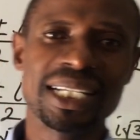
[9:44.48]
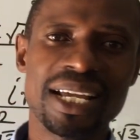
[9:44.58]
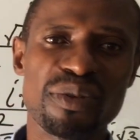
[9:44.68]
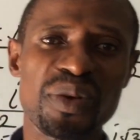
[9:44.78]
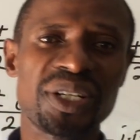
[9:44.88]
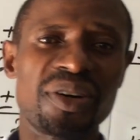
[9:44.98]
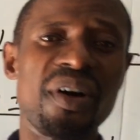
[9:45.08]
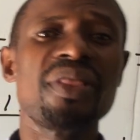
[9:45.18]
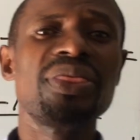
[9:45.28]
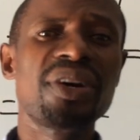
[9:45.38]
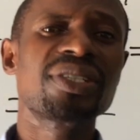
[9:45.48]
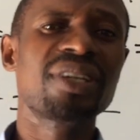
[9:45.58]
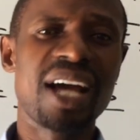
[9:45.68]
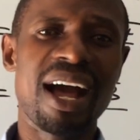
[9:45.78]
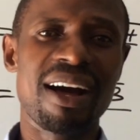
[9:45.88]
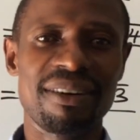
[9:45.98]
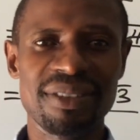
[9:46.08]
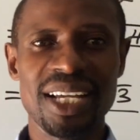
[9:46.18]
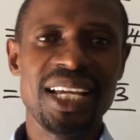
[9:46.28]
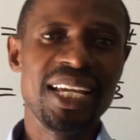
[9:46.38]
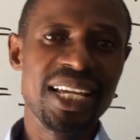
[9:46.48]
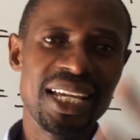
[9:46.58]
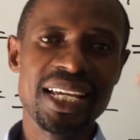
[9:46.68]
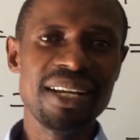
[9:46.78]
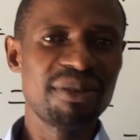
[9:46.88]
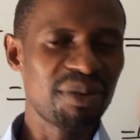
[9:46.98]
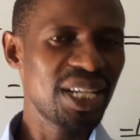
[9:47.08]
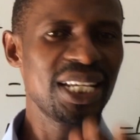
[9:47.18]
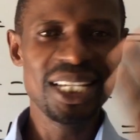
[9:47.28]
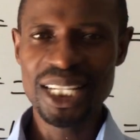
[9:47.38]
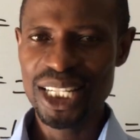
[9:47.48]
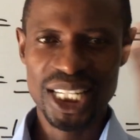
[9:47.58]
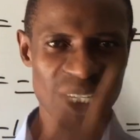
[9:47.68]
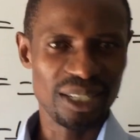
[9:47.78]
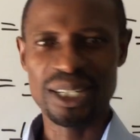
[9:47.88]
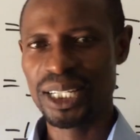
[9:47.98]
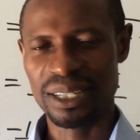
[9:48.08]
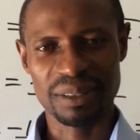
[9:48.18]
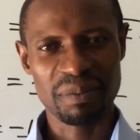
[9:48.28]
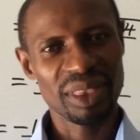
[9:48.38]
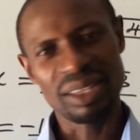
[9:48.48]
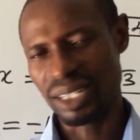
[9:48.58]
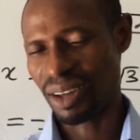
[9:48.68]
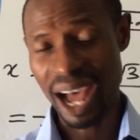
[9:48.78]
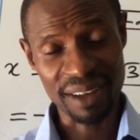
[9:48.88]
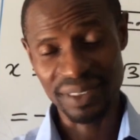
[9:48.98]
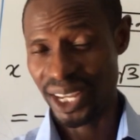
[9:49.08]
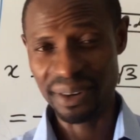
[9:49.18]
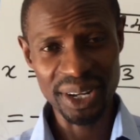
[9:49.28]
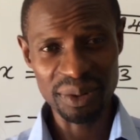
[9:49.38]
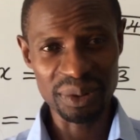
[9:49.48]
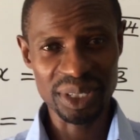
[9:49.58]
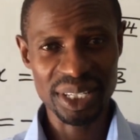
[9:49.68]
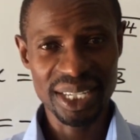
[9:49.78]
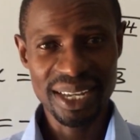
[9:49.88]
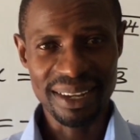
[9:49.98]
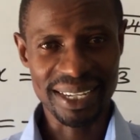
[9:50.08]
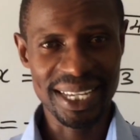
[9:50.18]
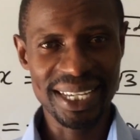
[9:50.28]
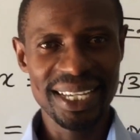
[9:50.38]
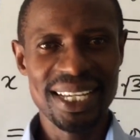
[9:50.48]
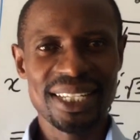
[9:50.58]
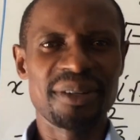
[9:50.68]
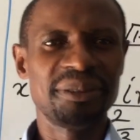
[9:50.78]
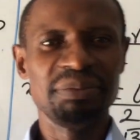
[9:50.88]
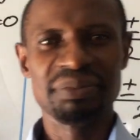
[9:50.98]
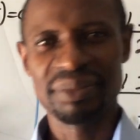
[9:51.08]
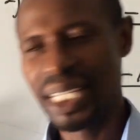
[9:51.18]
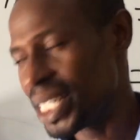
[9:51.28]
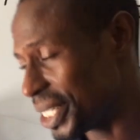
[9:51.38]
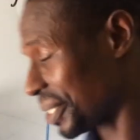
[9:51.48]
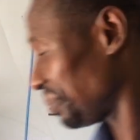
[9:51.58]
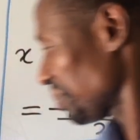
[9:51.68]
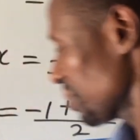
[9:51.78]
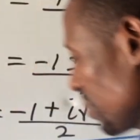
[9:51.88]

radical equation does not have a real solution, does not have a real root. Okay, so this is